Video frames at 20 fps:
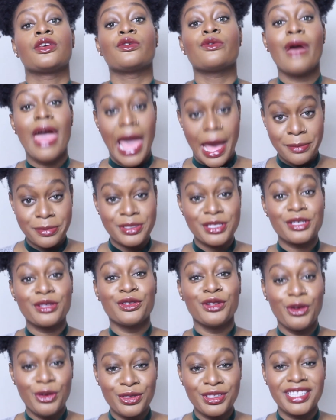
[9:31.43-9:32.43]
You
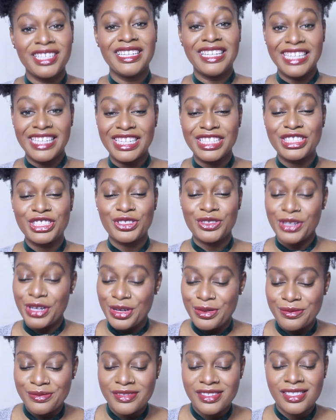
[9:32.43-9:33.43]
absolutely need
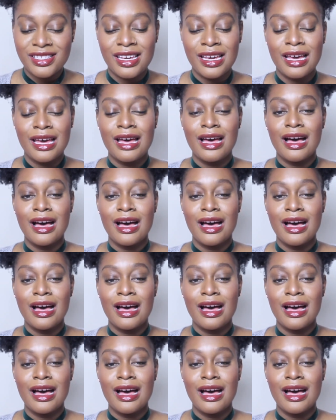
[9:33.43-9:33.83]
trims.